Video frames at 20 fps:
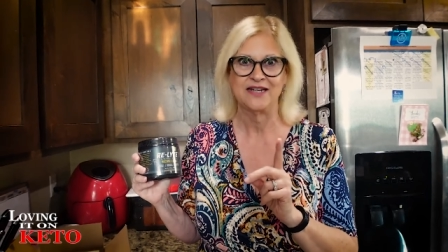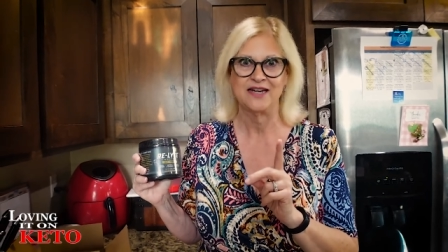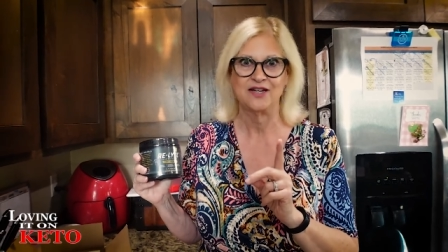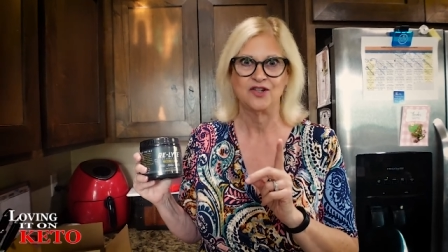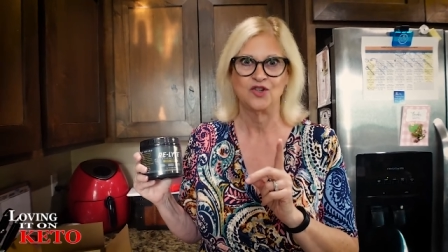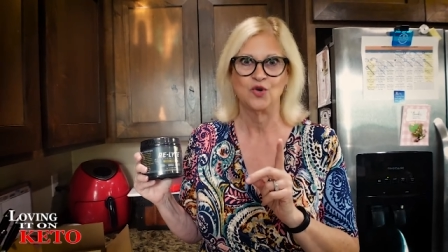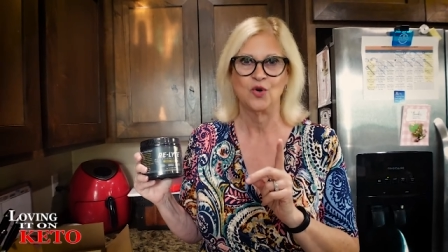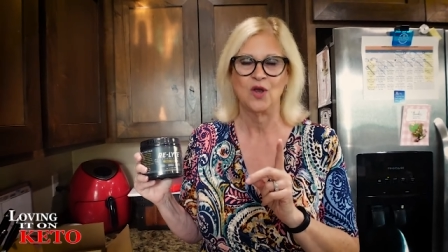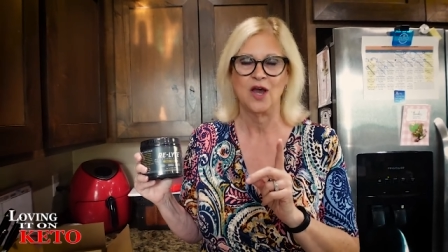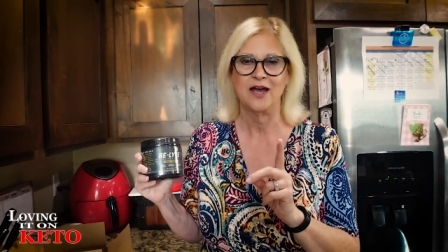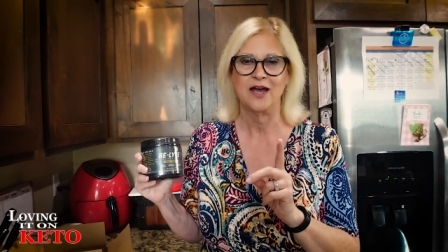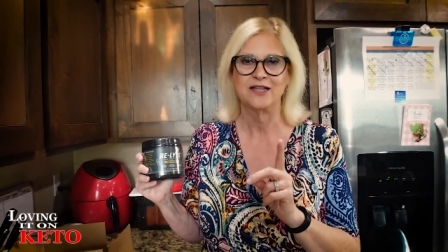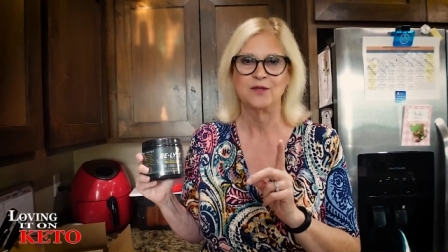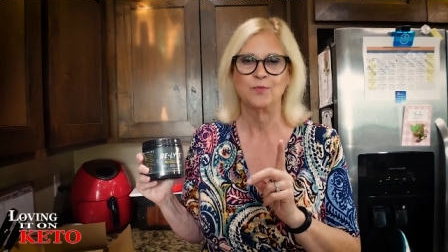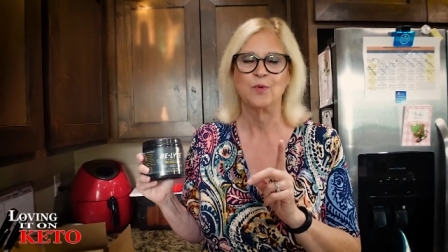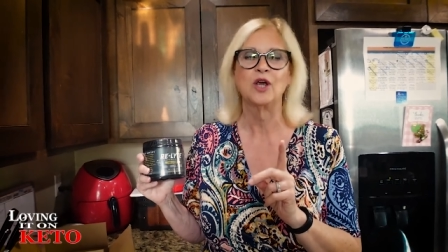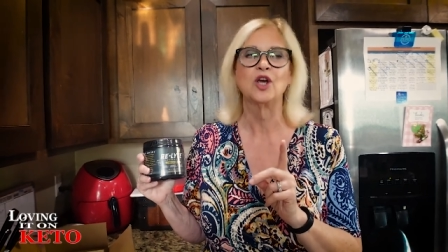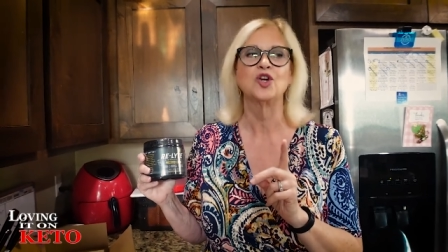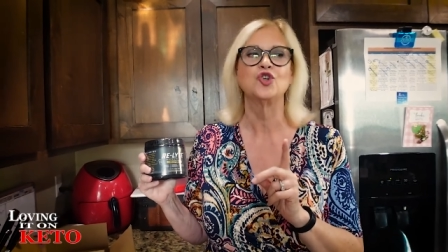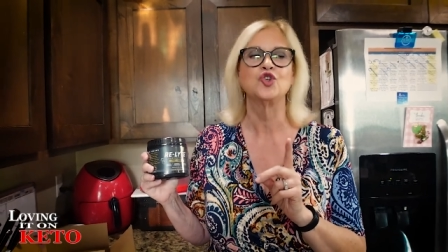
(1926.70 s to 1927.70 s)
days, you guys,
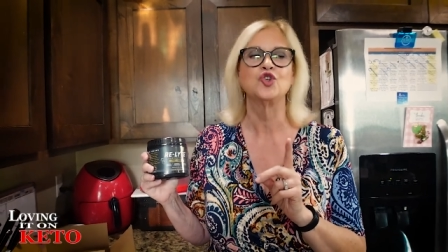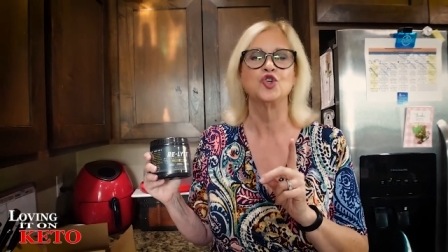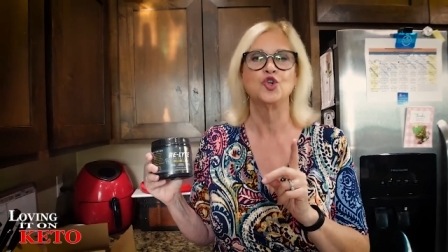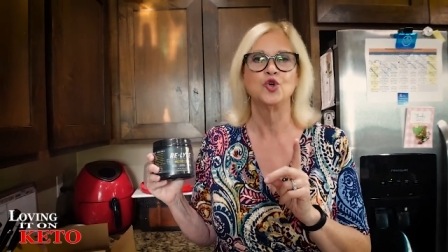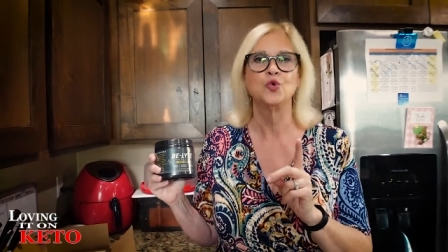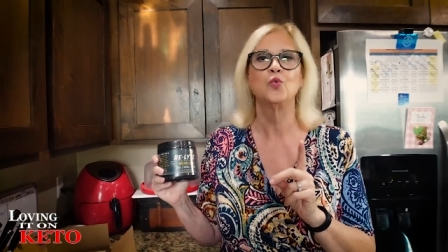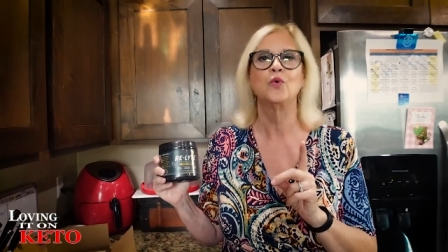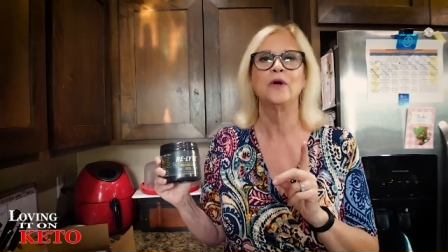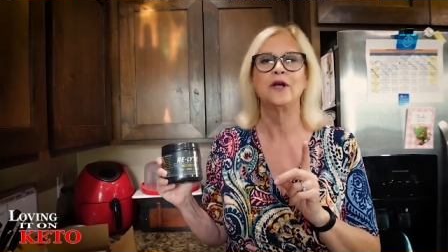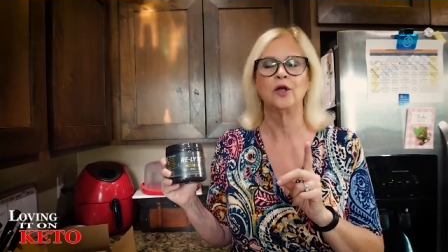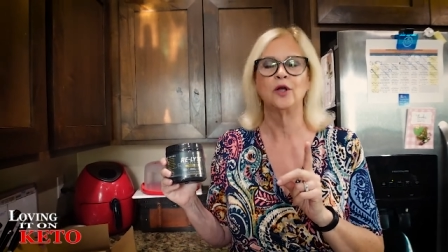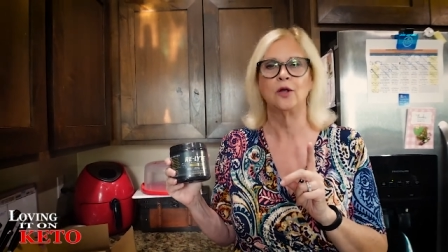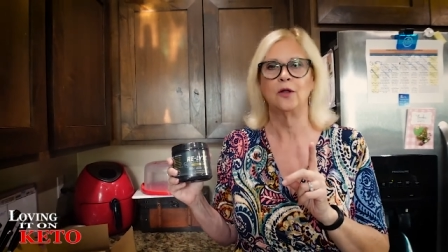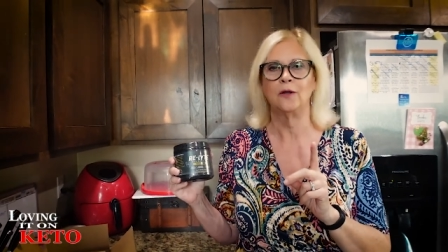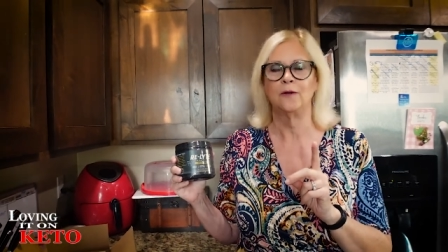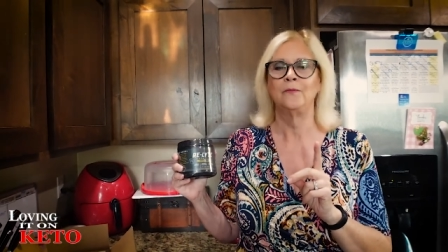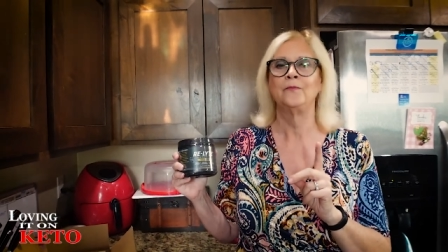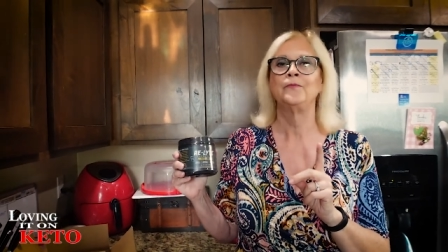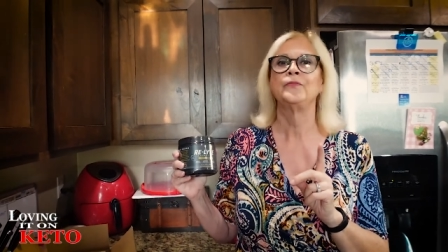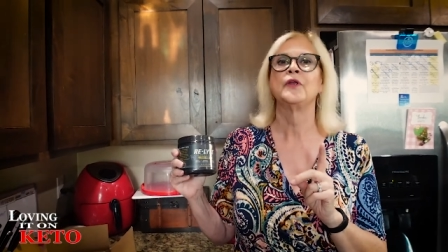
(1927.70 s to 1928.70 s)
because you
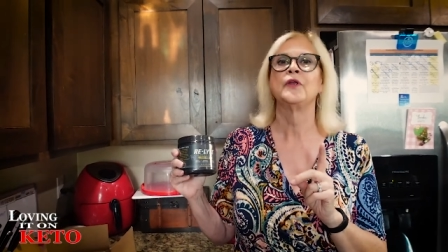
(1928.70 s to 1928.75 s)
will